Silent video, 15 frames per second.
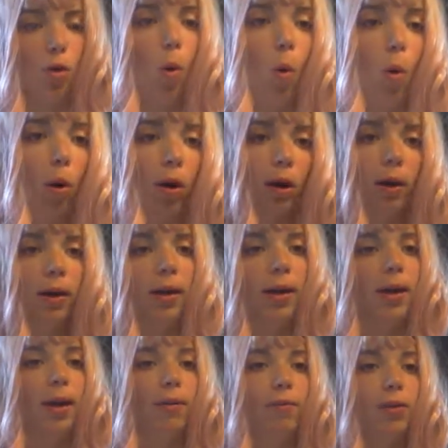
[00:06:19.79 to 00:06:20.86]
Or
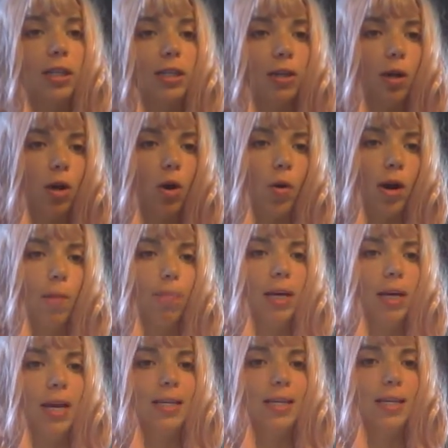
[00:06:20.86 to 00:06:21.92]
if it's going up
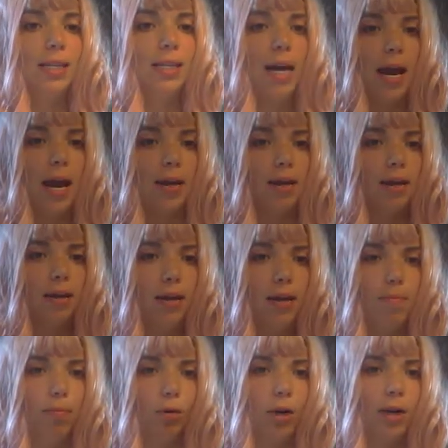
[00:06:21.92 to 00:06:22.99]
against the sand,
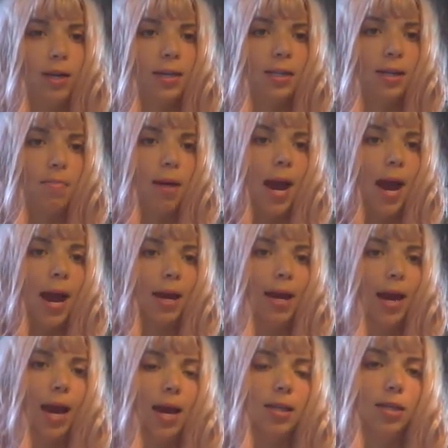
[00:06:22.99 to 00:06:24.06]
it brings it back
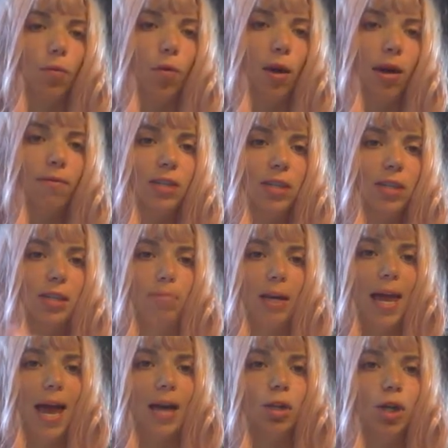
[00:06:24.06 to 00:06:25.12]
as the waves
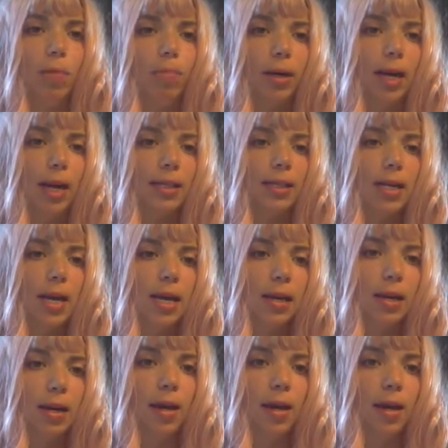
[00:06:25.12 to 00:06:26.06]
splash up against it,